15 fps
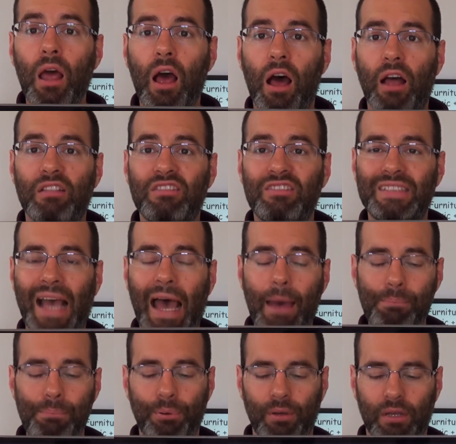A
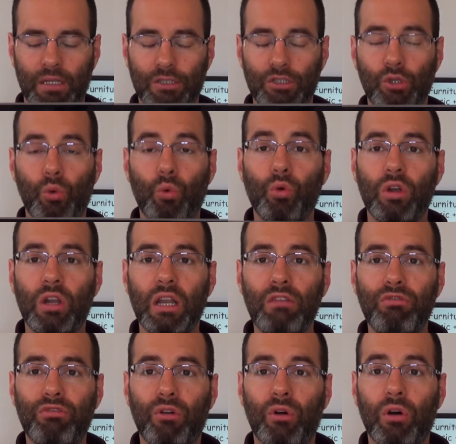tap is un
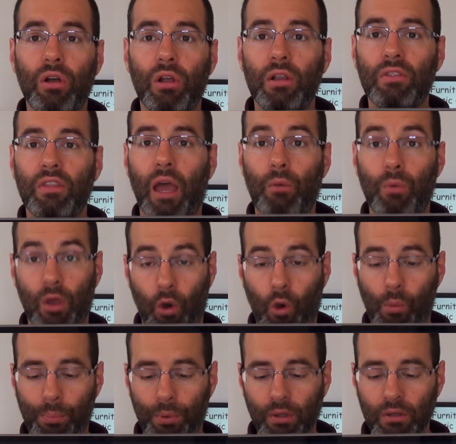grifo that we
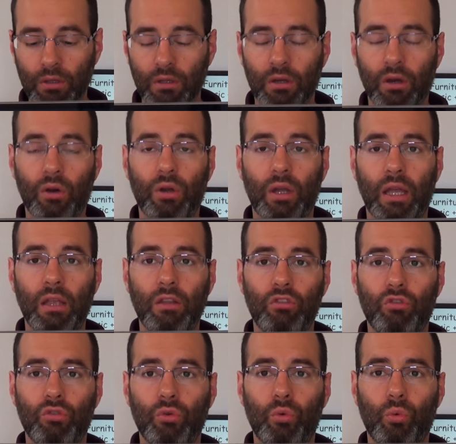open,
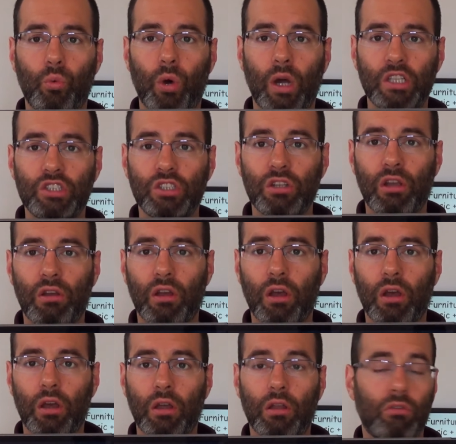okay, to wash
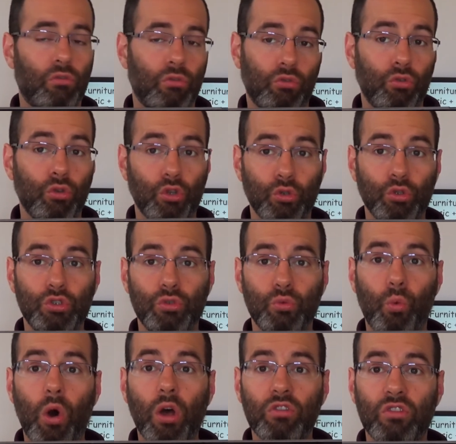the to use
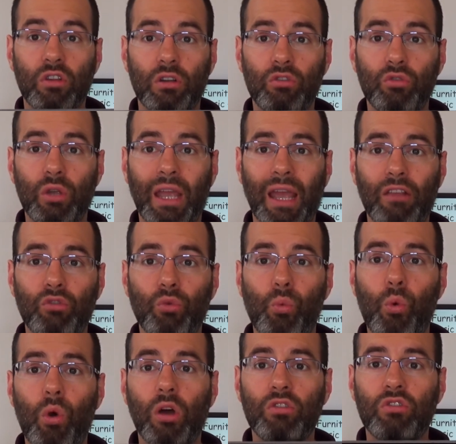water, to get
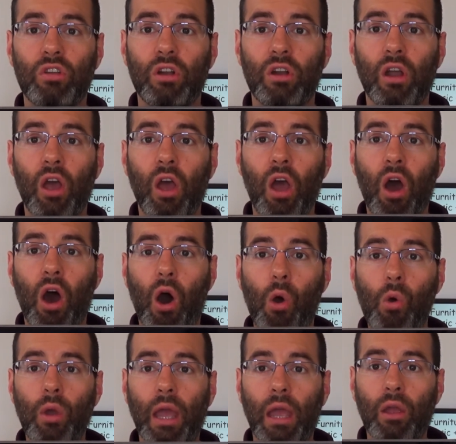water.
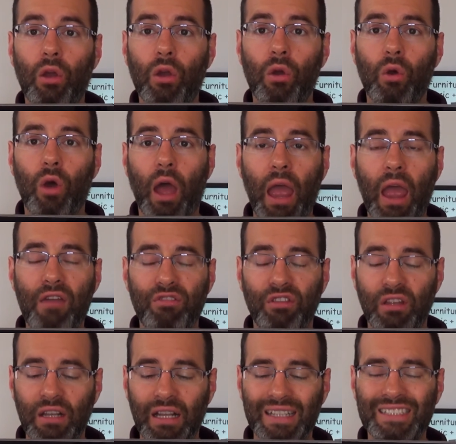Okay,
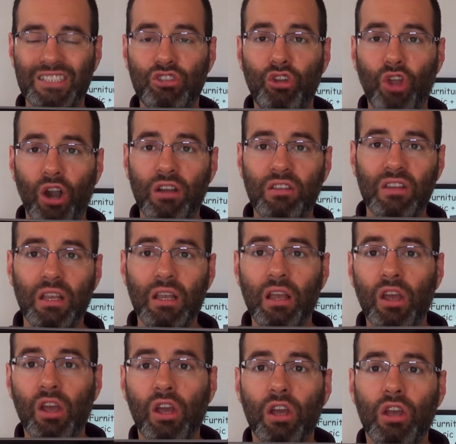everything that is
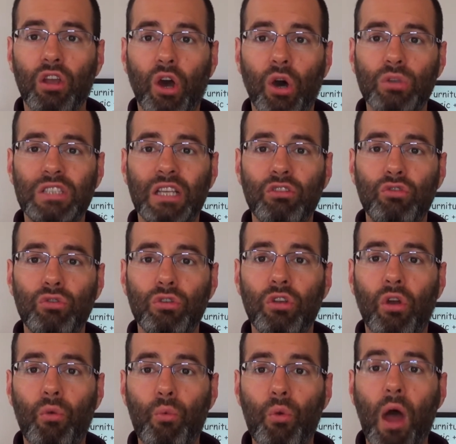dirty goes into
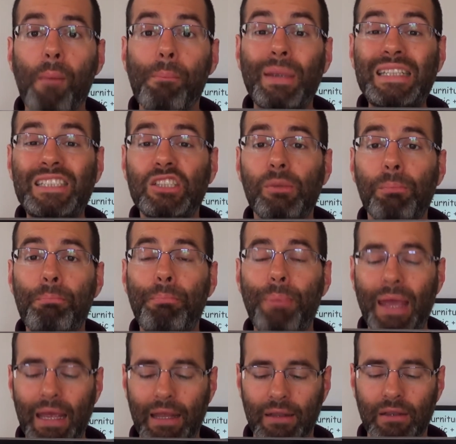the rubbish
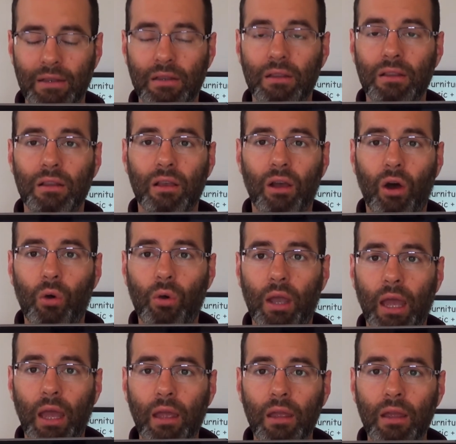bin.
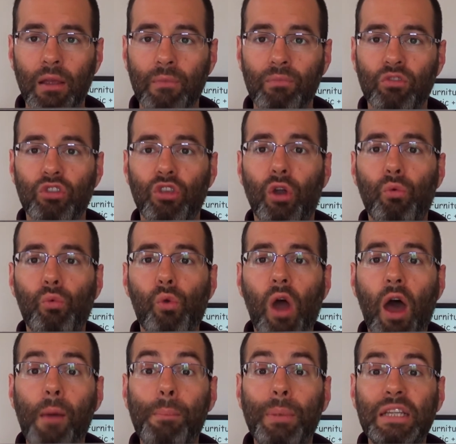Okay, the
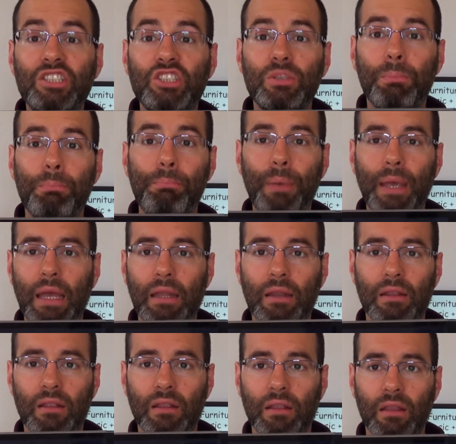rubbish
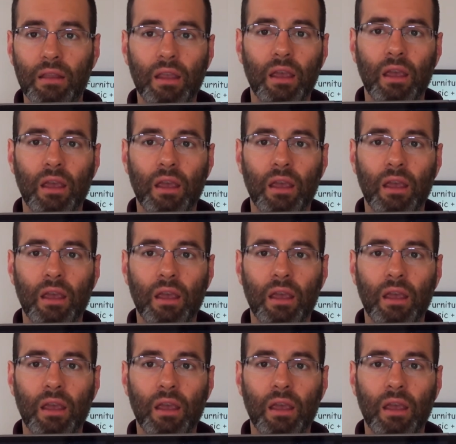bin.